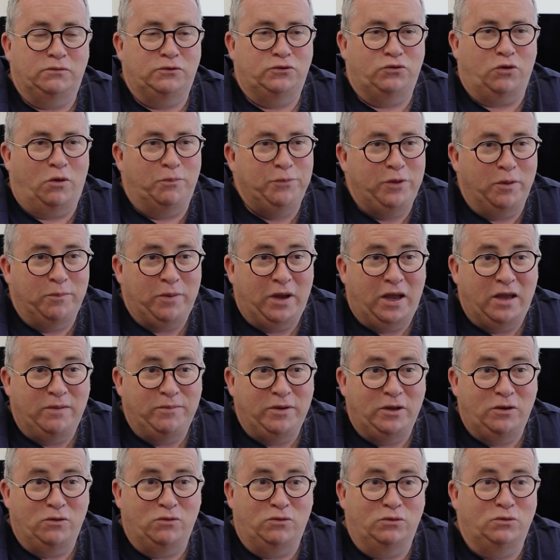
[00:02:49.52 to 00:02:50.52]
drop the
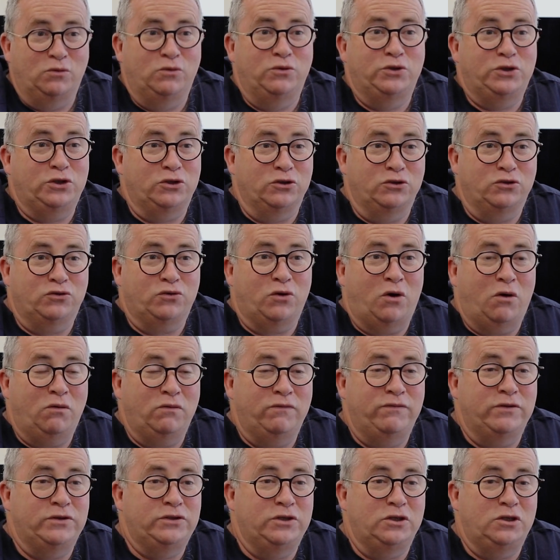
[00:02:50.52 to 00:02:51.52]
baby or lose control
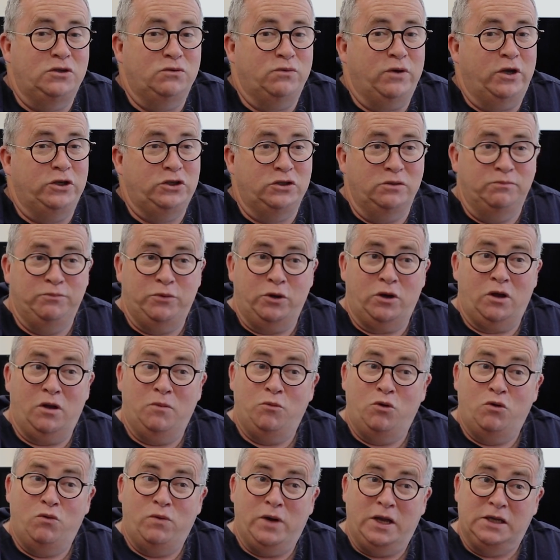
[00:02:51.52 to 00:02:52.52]
of the situation, but
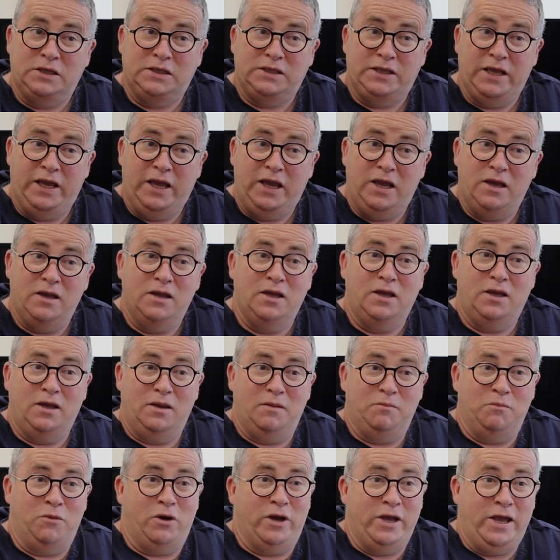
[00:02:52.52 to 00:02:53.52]
I'm always there.
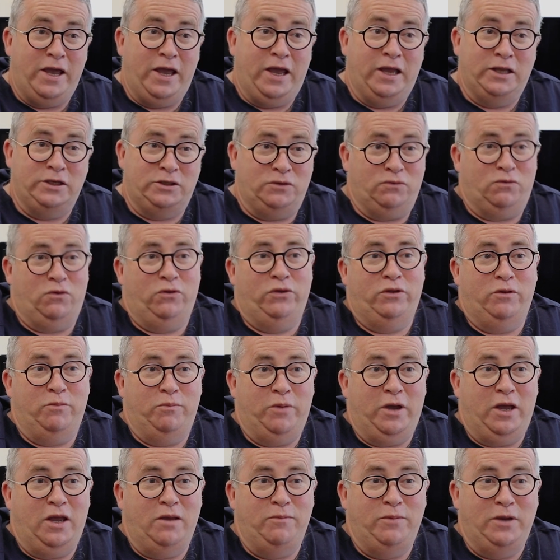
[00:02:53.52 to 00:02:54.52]
My hands are on the
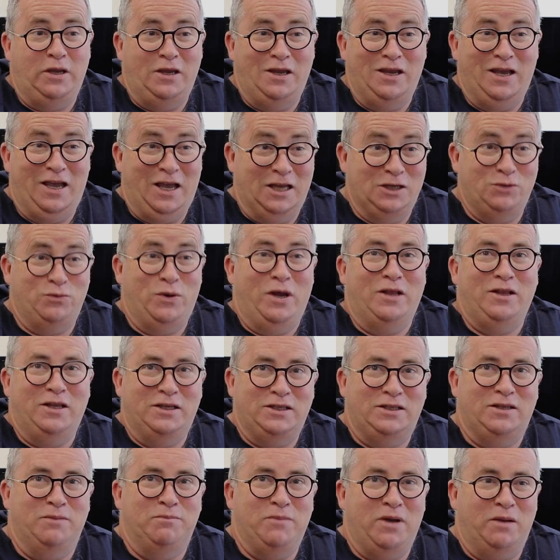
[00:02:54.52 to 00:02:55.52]
baby as well
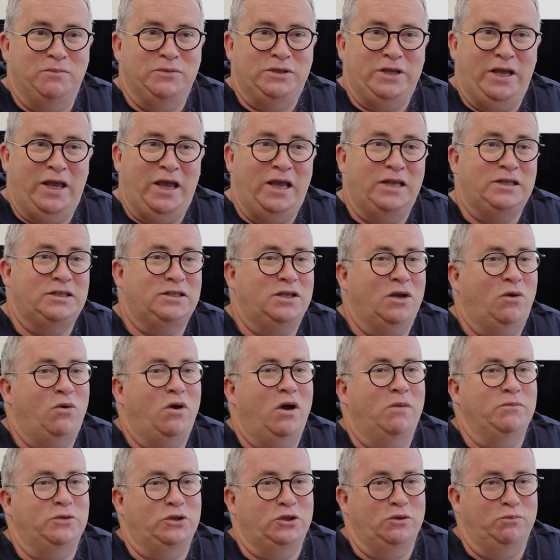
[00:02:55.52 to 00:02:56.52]
as the mum's hands, so
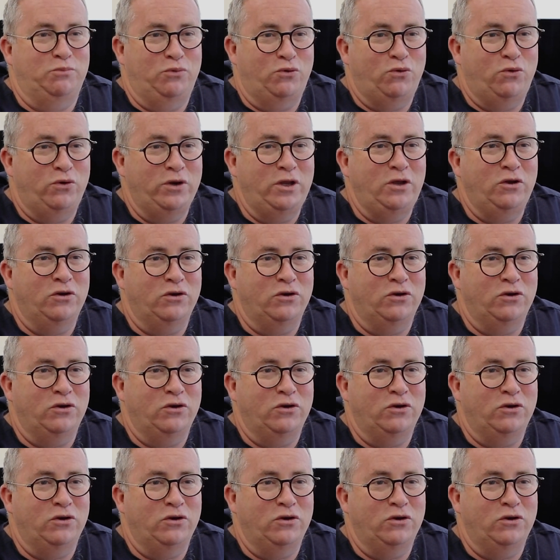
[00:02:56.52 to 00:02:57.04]
I'm supporting